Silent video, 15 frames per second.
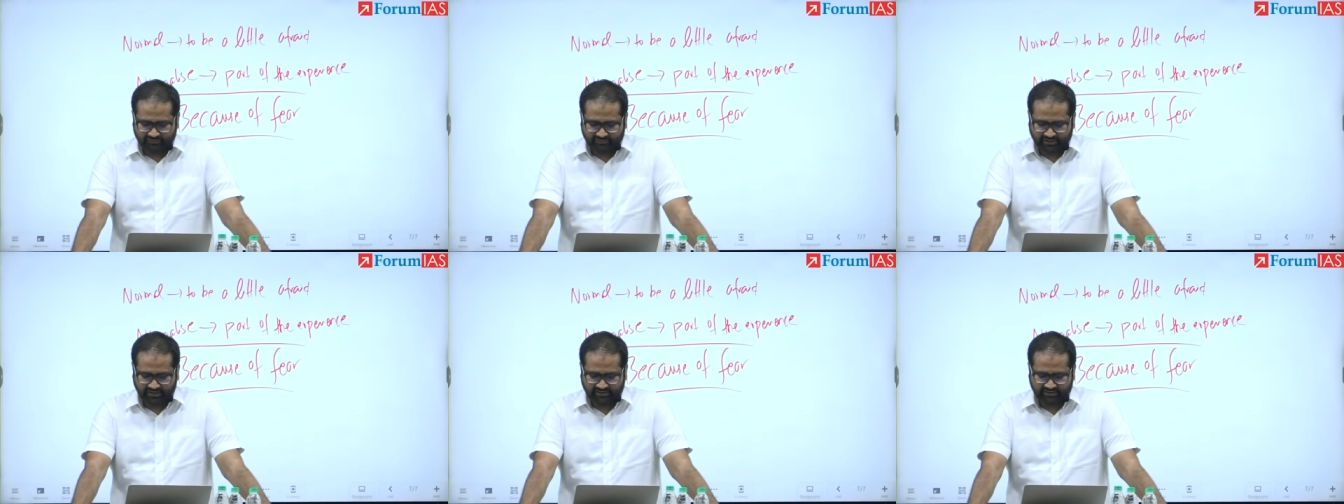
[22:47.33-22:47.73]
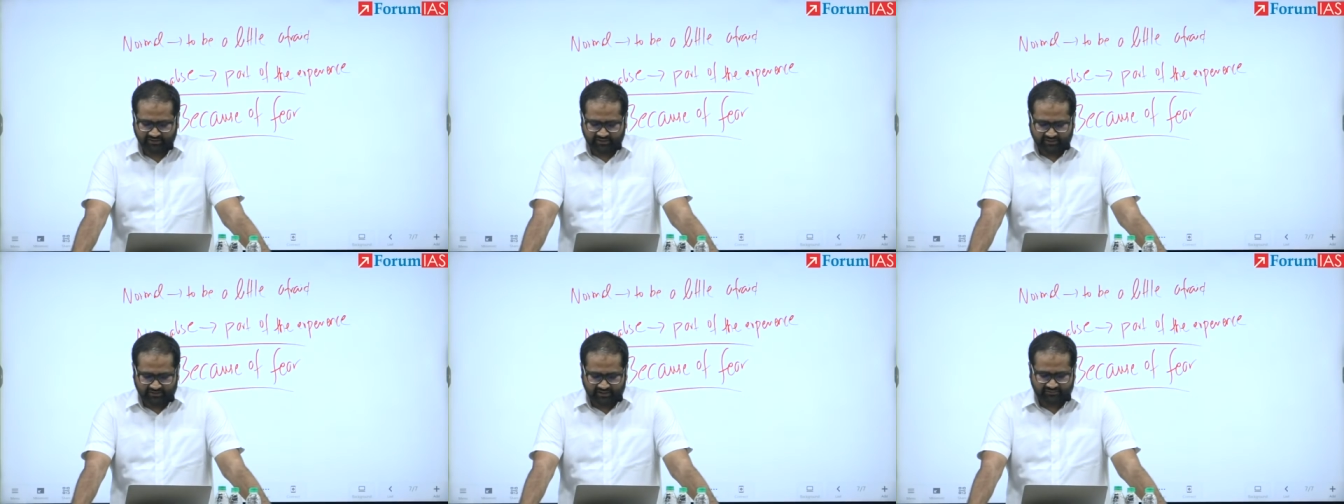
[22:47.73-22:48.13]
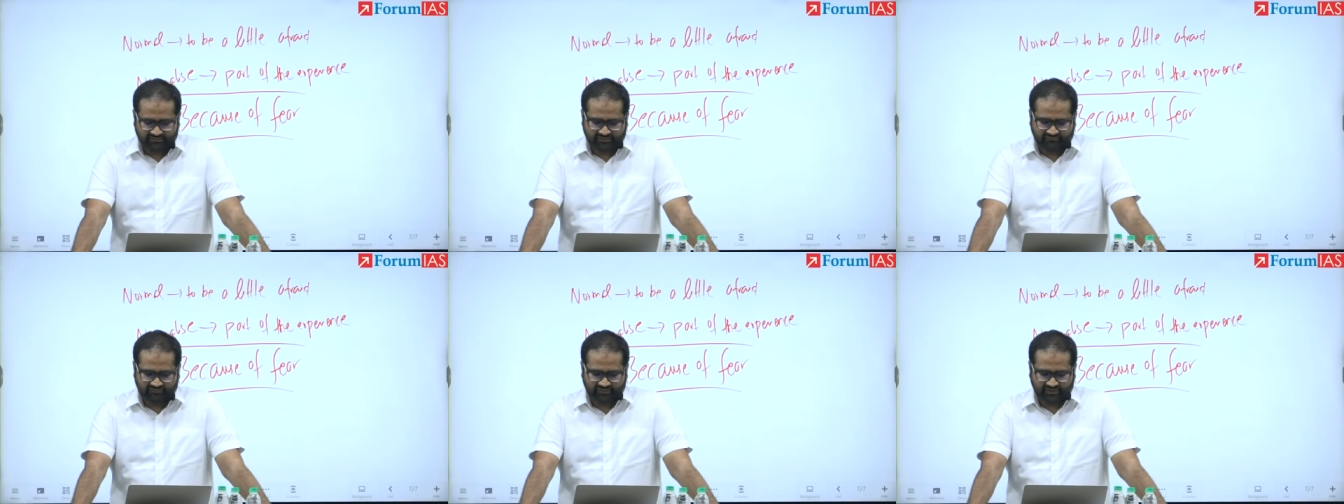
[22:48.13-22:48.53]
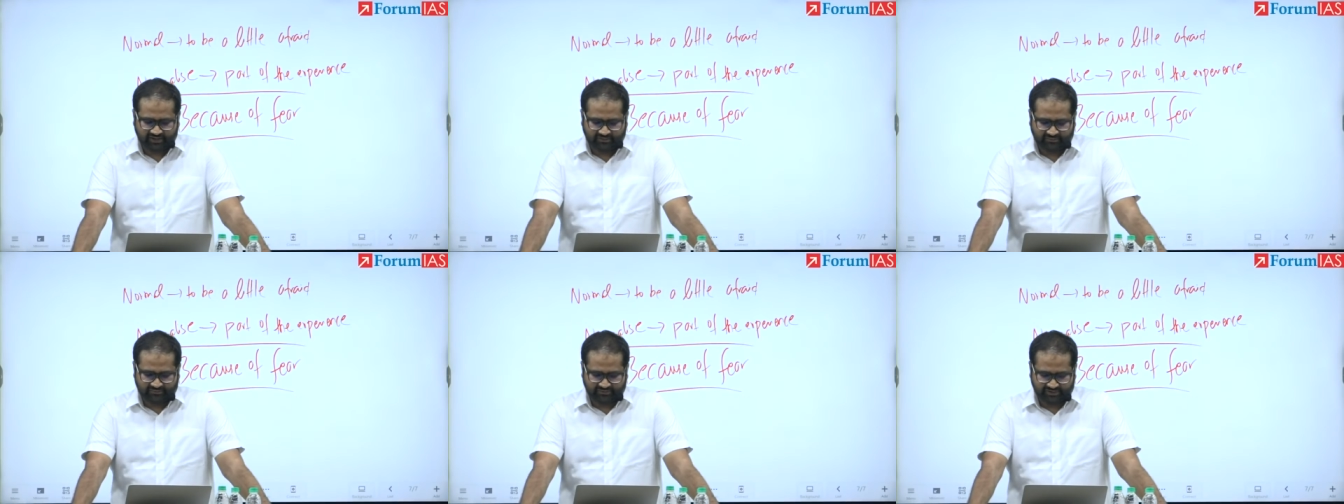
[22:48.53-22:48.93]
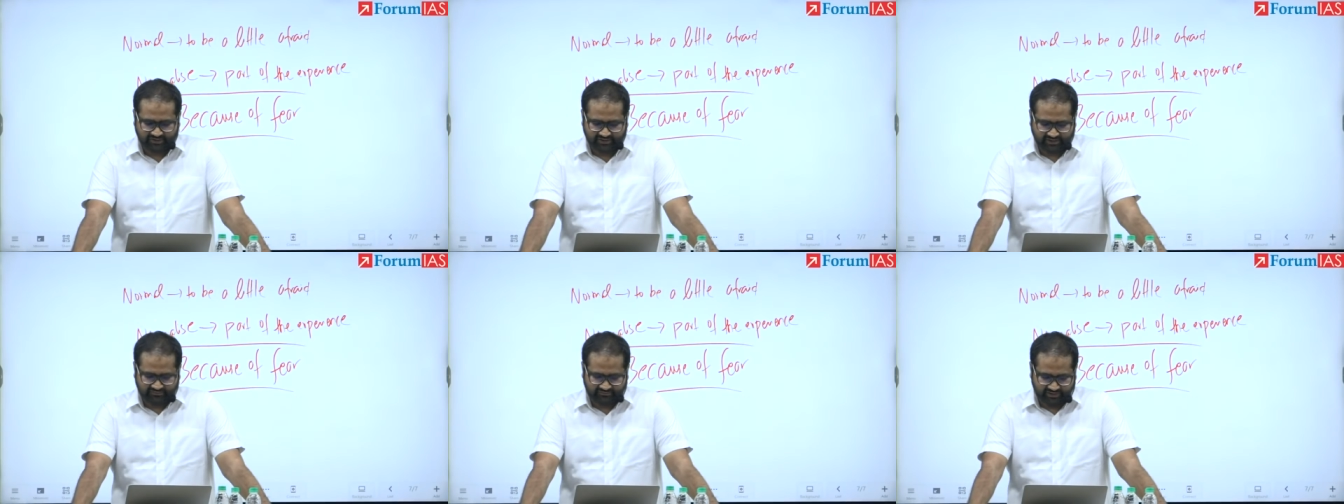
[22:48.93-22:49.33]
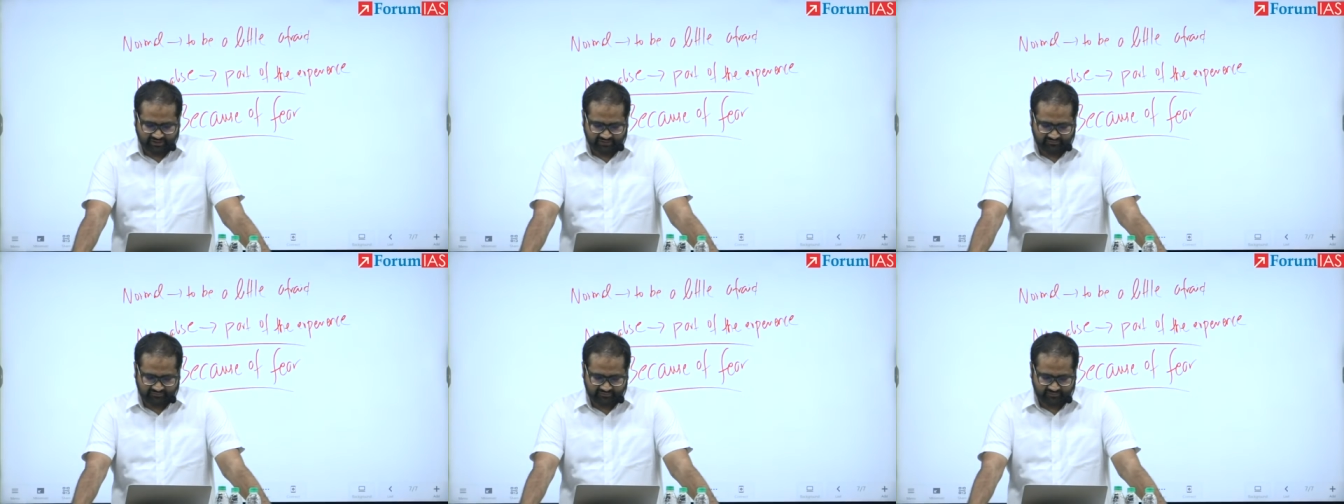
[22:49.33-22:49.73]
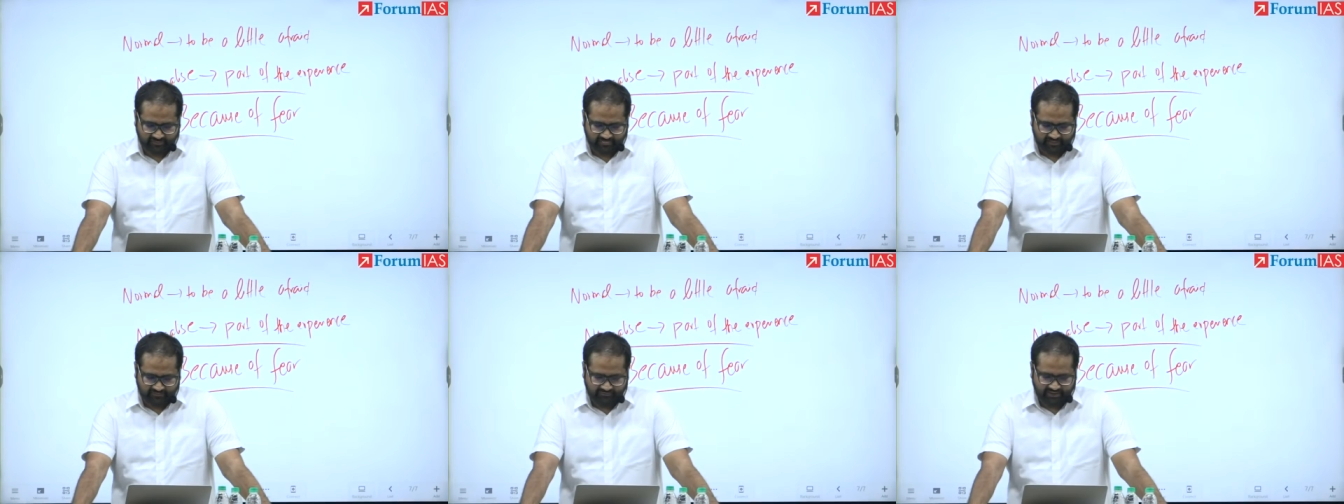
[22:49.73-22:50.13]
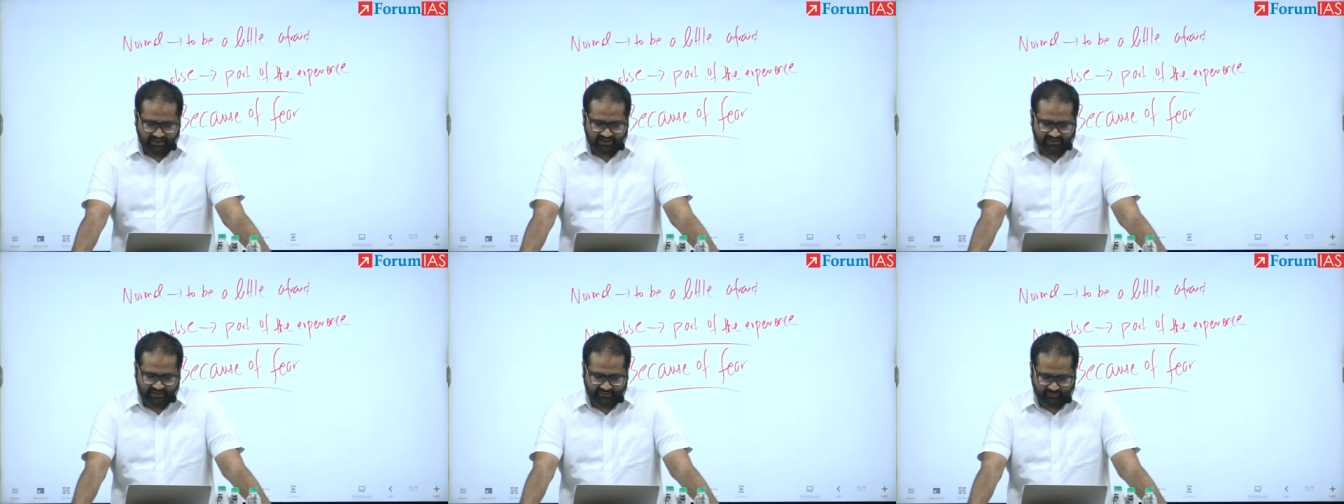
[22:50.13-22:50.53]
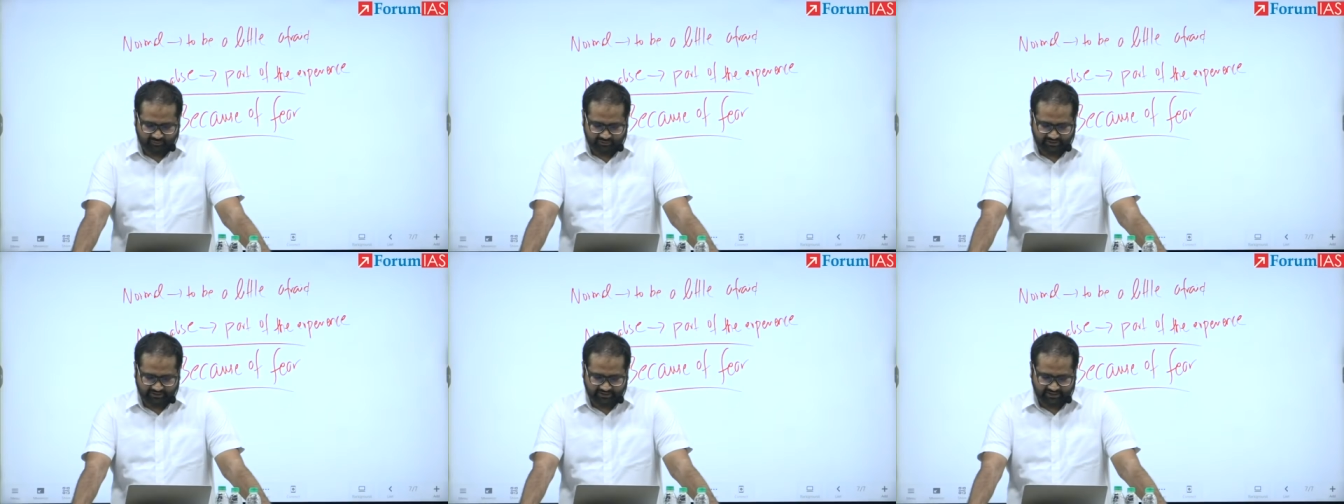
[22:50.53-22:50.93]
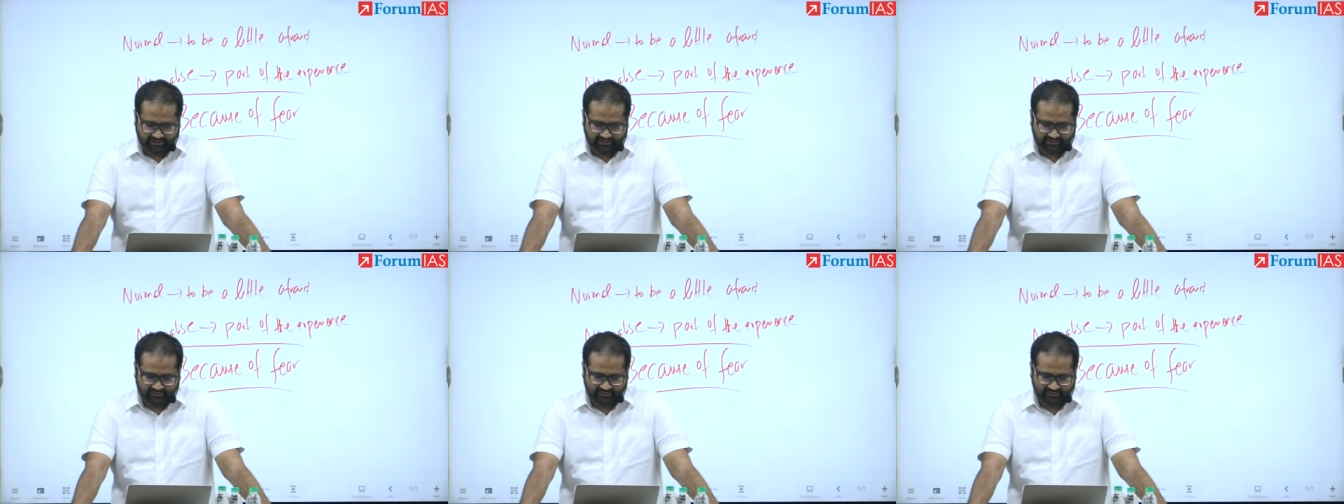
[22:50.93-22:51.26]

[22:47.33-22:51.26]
That, that's the, with the capacity that we have. We can't take more than that.